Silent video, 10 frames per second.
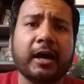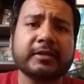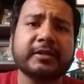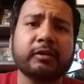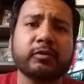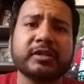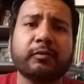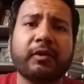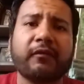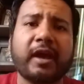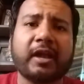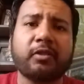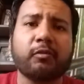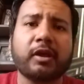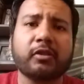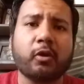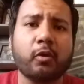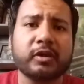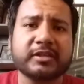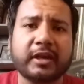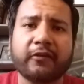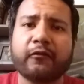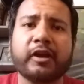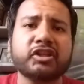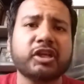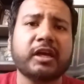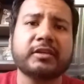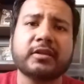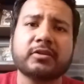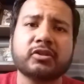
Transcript: sequels that we've had throughout the whole entire franchise.